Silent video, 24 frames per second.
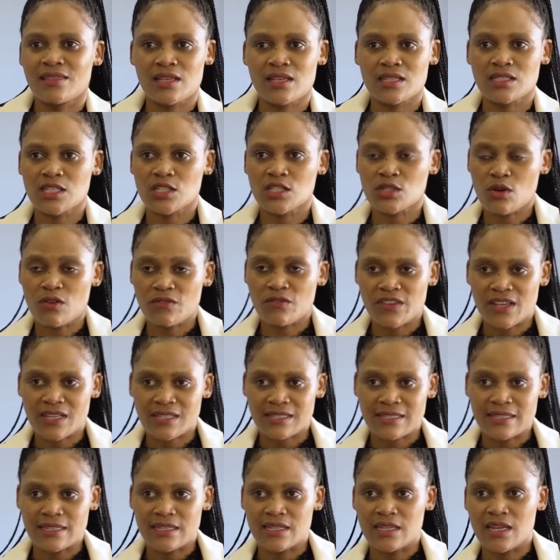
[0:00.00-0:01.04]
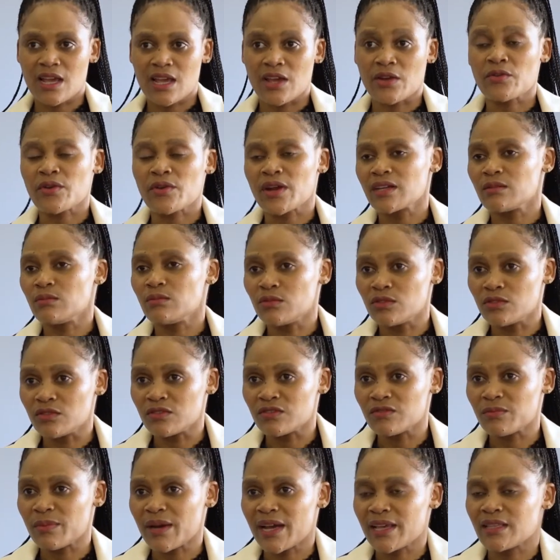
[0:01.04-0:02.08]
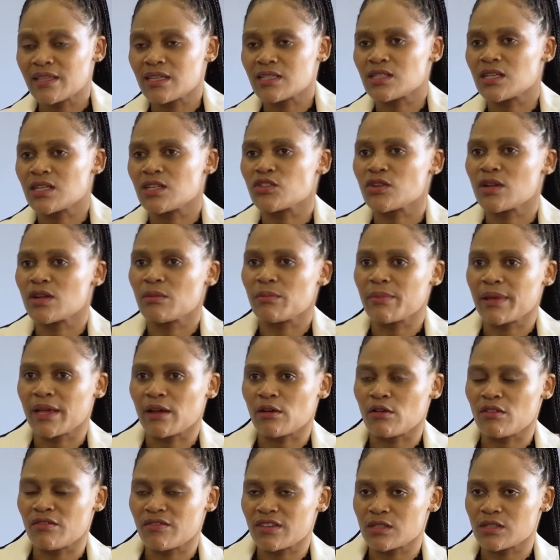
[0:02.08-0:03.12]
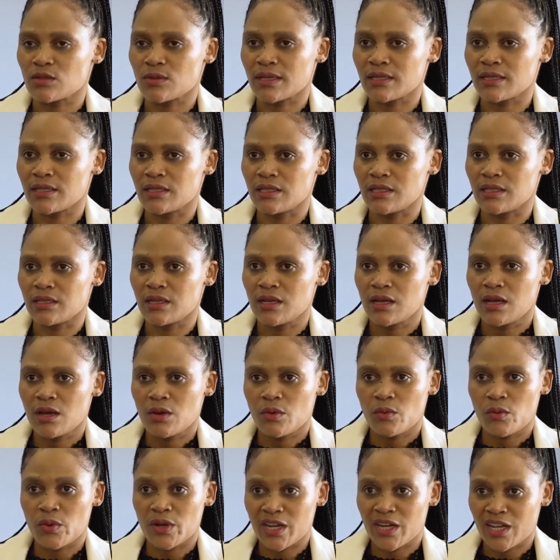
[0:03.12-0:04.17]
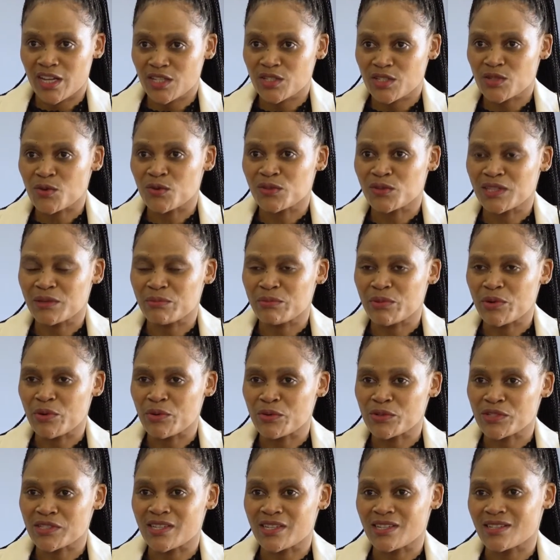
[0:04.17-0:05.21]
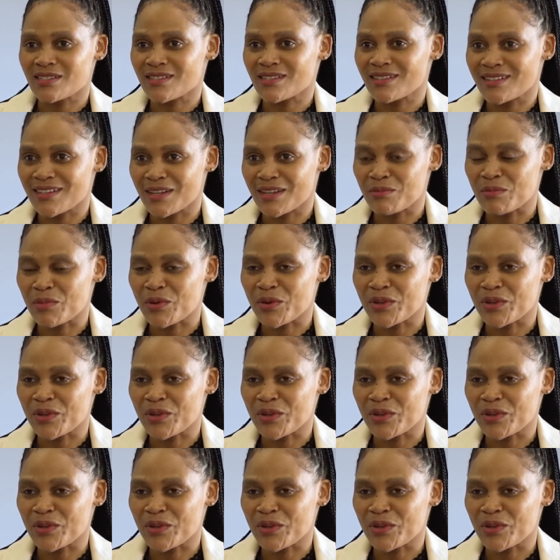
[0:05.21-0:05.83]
This is obviously a great move by the Central Bank of Eswatini. When I saw the post yesterday